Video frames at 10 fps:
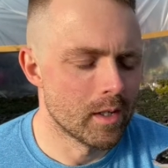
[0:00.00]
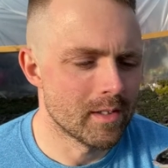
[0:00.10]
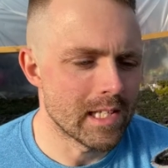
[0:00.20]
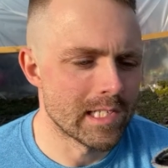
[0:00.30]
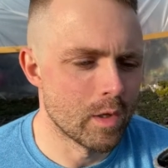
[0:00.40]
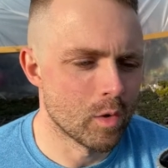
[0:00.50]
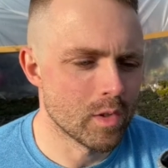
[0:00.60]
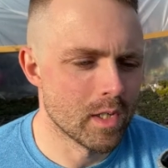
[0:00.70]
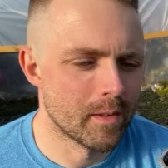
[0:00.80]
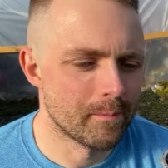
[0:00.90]
this
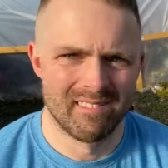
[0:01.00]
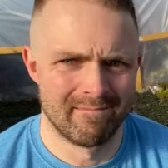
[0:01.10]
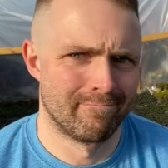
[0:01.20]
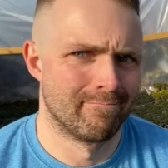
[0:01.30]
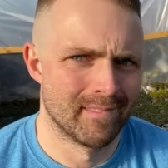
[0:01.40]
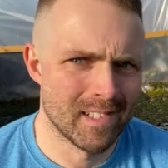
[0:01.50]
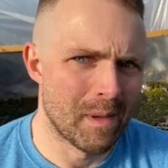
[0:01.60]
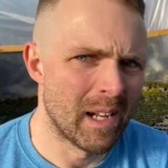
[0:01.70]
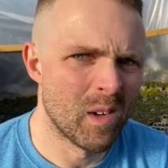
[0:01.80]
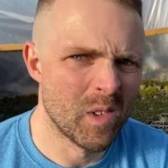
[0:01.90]
looks.
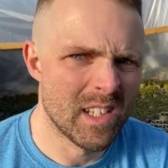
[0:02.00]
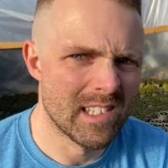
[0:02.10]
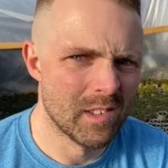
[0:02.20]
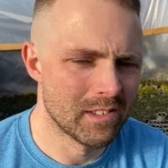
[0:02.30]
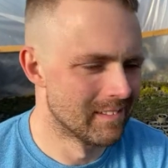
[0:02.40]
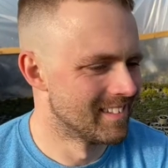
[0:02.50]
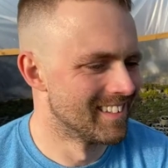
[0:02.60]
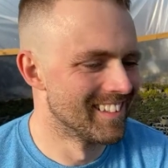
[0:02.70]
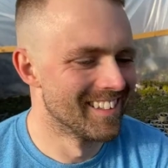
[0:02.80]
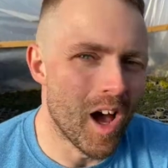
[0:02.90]
Smell how good this looks?
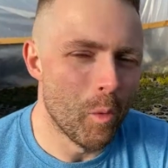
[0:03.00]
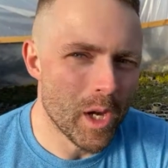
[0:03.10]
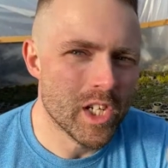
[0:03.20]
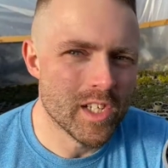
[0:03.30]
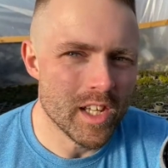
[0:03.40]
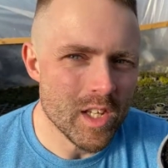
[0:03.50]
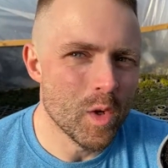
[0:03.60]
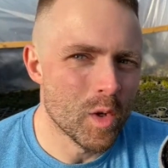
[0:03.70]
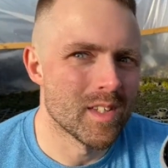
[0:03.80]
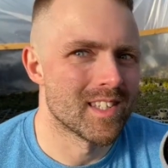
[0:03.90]
I wish that
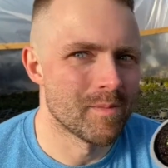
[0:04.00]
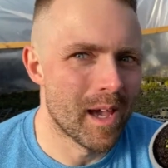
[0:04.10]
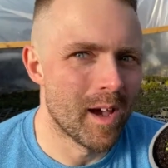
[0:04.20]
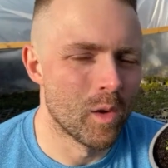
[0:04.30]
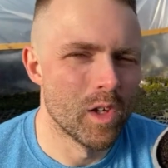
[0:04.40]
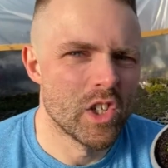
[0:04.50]
you could smell